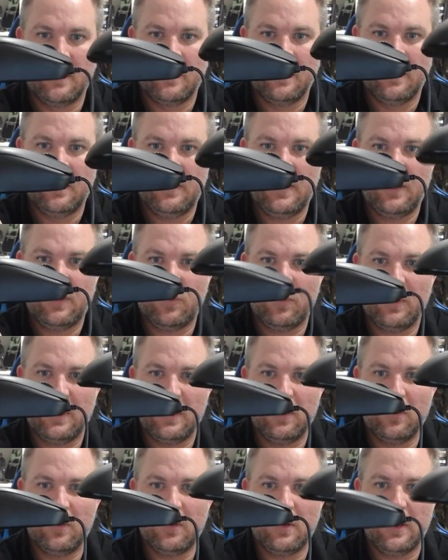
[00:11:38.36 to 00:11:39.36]
that's what they
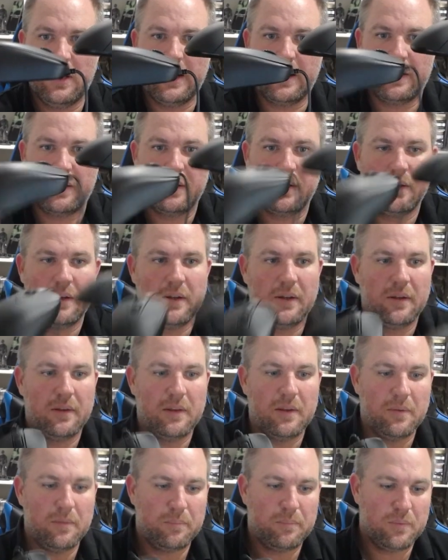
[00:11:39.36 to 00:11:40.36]
look like.
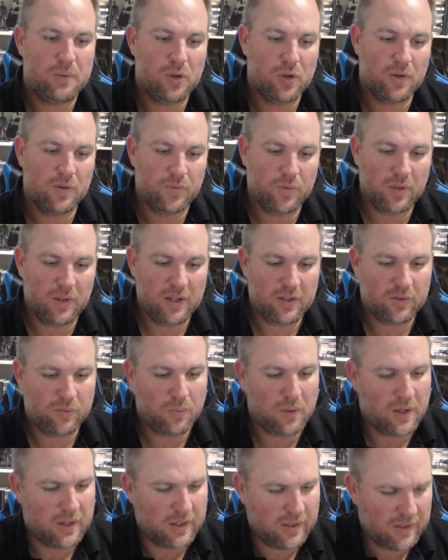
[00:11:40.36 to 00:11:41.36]
The beautiful
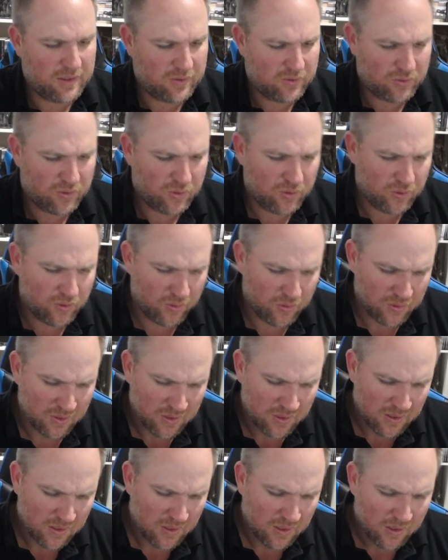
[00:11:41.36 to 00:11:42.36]
S1 and S2.
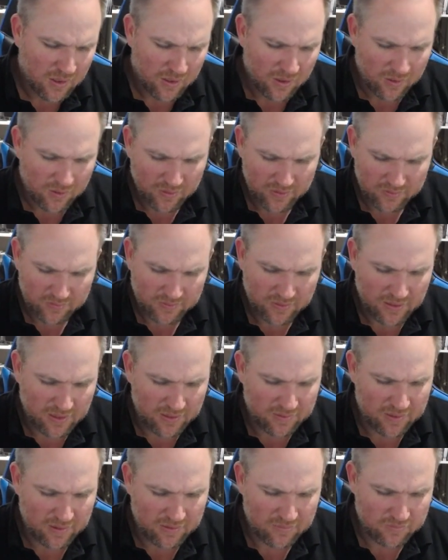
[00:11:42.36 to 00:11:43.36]
I've got to say
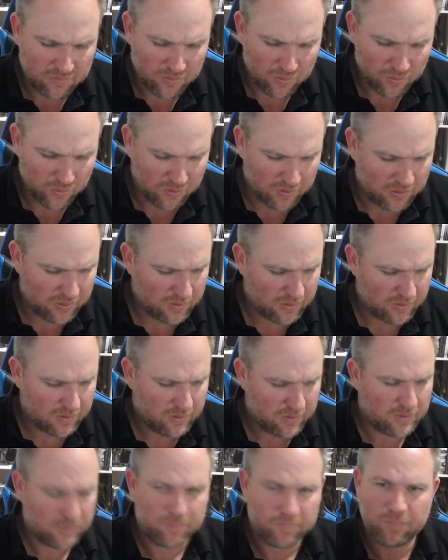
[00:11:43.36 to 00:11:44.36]
they look
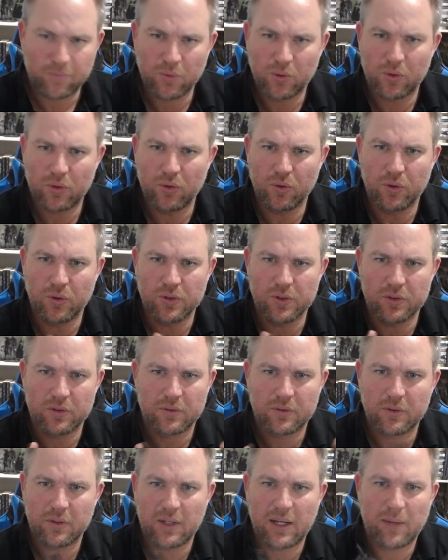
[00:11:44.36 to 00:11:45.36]

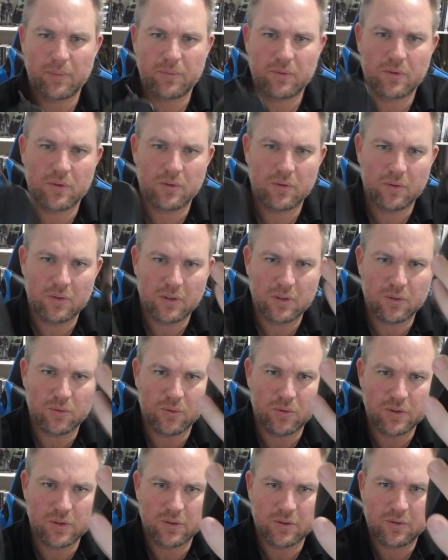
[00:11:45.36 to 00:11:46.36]
gorgeous, absolutely
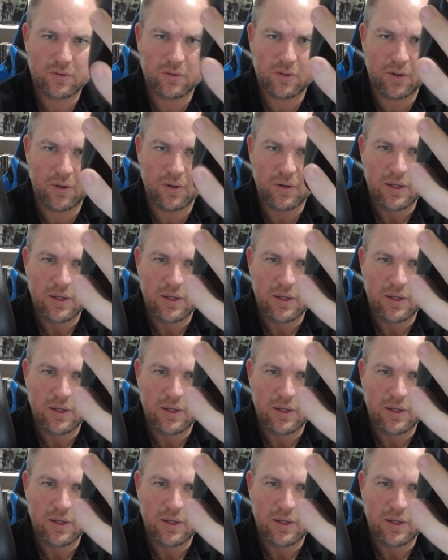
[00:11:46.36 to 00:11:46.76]
gorgeous. So